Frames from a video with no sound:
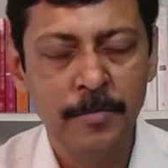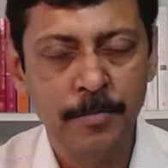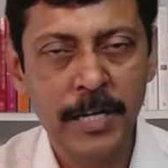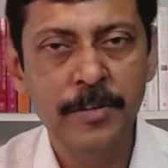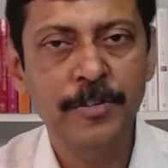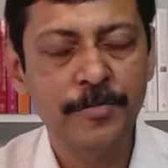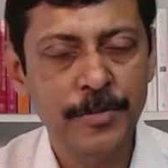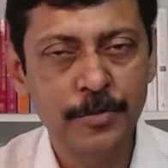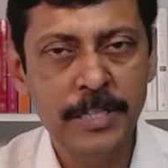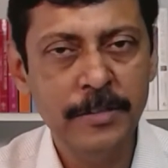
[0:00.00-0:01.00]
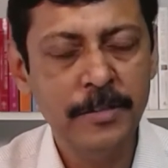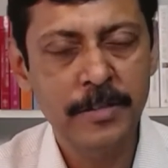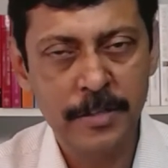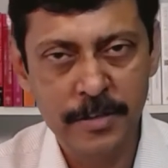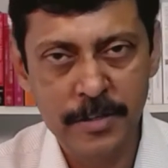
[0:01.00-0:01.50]
Money for few days,
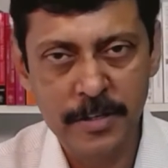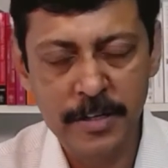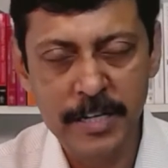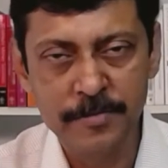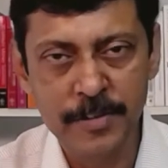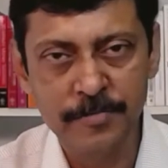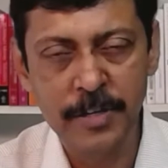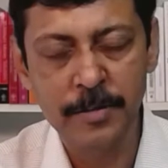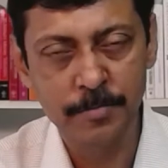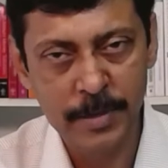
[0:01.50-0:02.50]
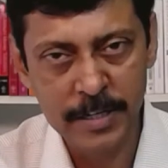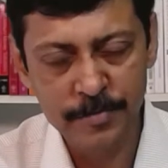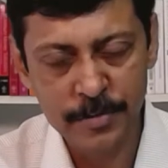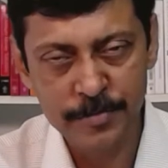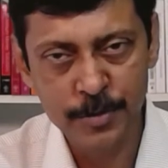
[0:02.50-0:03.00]
consider a liquid fund. Money
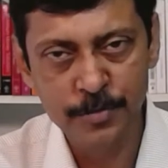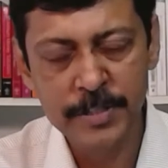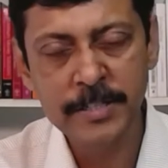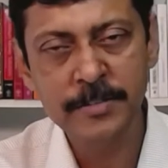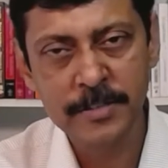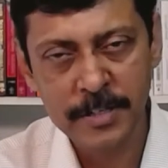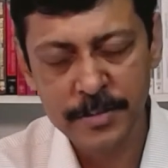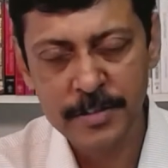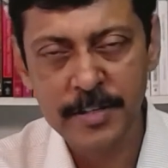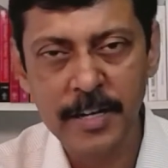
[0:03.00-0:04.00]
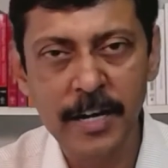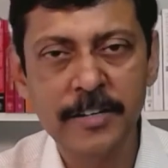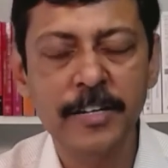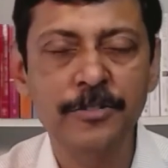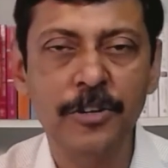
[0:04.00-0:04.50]
for few weeks, consider a
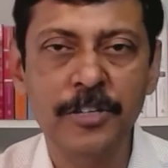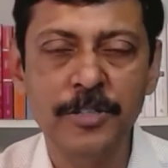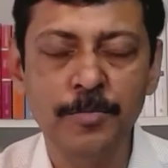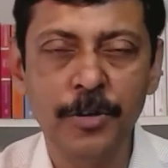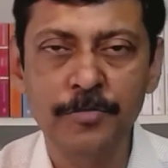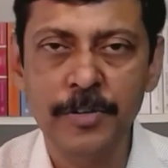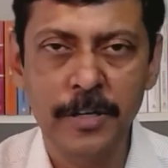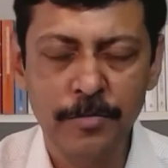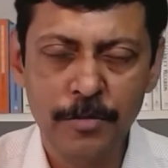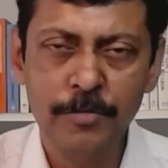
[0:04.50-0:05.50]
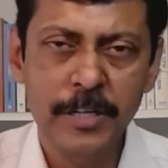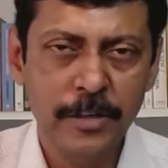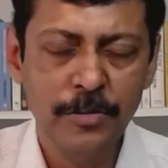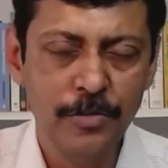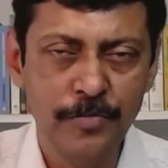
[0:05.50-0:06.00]
ultra short term bond fund, so on
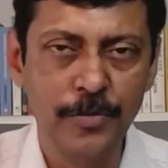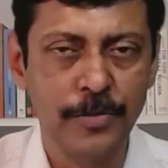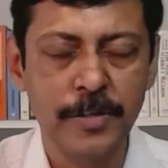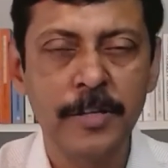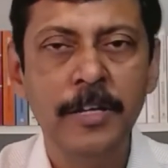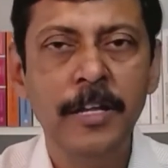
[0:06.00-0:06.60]
and so forth.